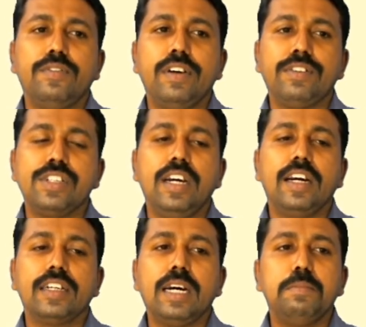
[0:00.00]
First
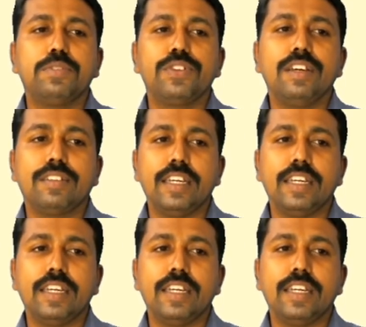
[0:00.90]
comes the